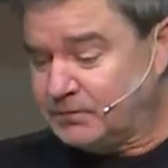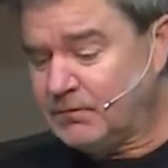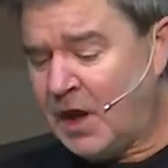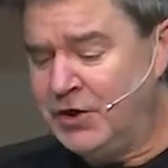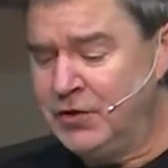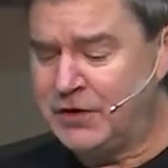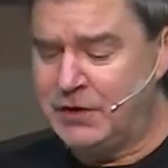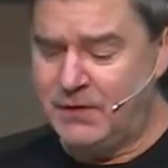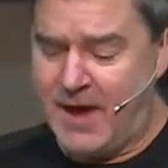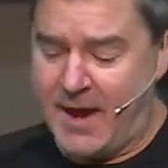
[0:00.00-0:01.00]
and you can
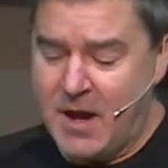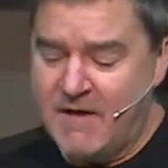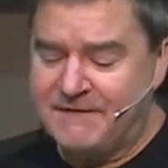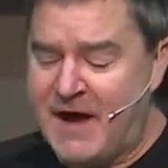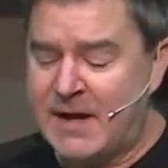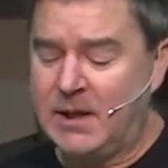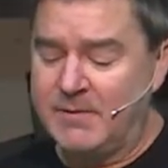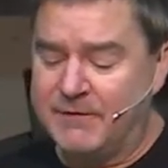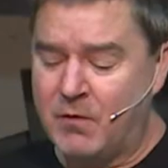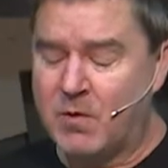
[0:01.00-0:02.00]
do that. Finally,
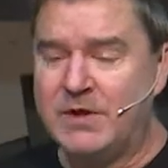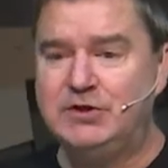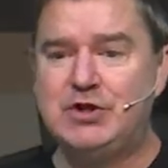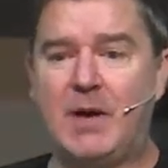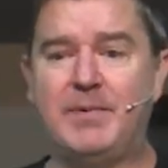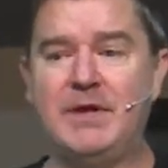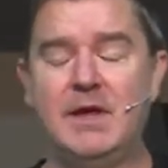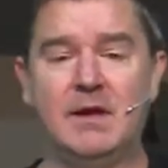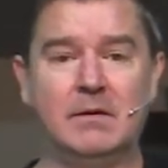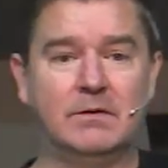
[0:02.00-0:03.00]
before we jump
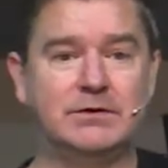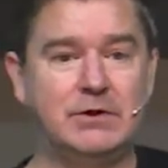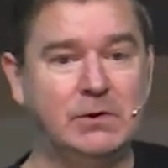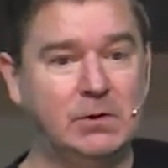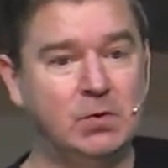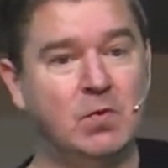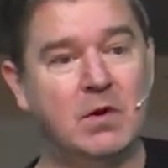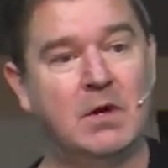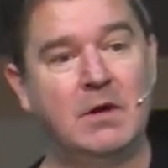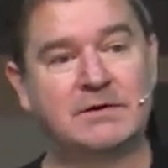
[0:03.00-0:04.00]
into
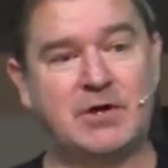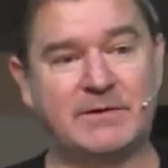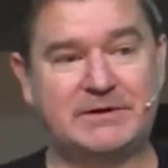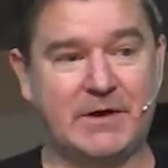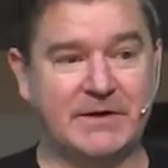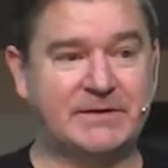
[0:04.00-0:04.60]
sermon series.